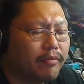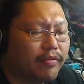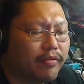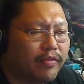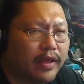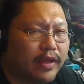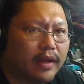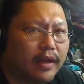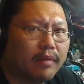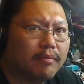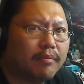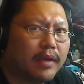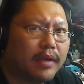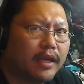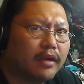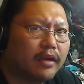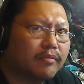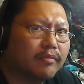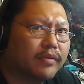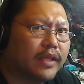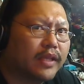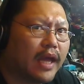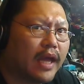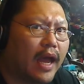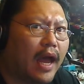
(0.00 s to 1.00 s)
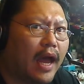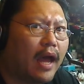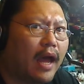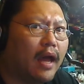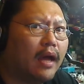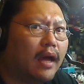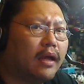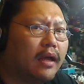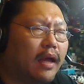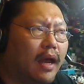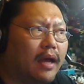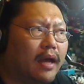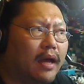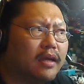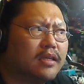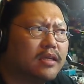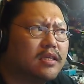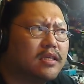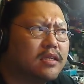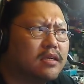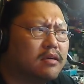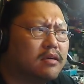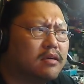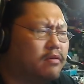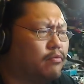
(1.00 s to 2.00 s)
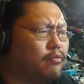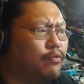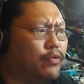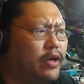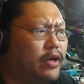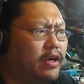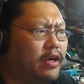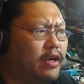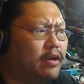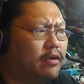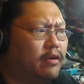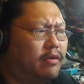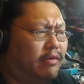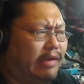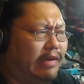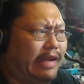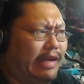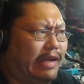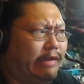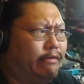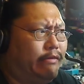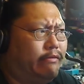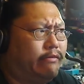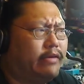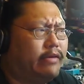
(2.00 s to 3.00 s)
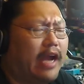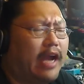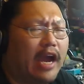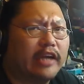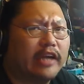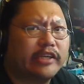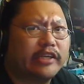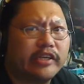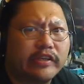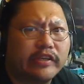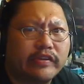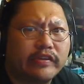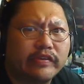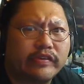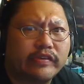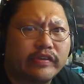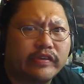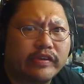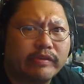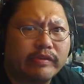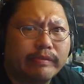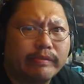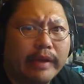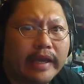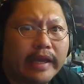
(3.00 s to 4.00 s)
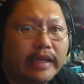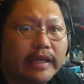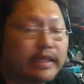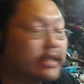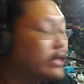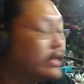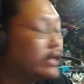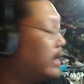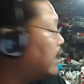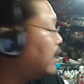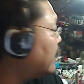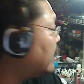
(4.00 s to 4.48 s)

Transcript: thinner mediums that has a weird reaction to certain paints.